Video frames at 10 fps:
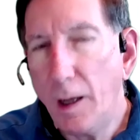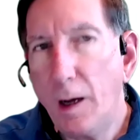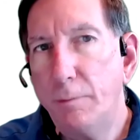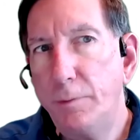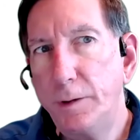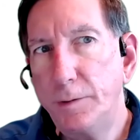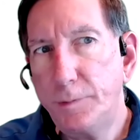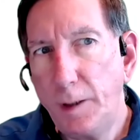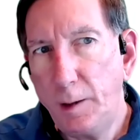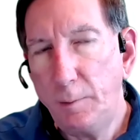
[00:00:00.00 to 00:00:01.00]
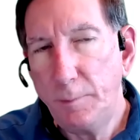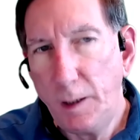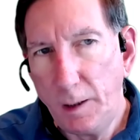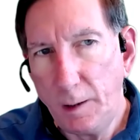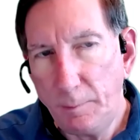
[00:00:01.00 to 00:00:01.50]
of the same
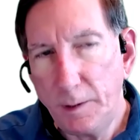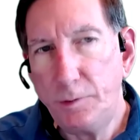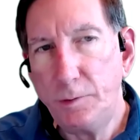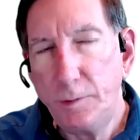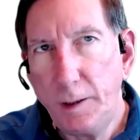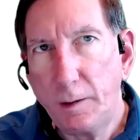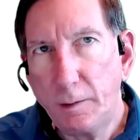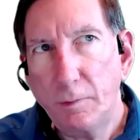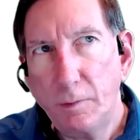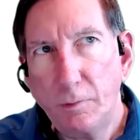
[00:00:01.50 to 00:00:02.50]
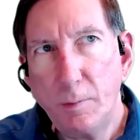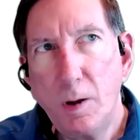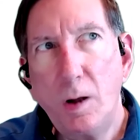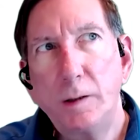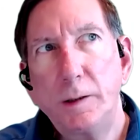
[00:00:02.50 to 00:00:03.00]
name that's unique from
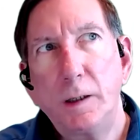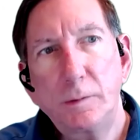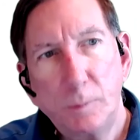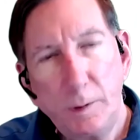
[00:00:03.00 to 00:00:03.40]
all the other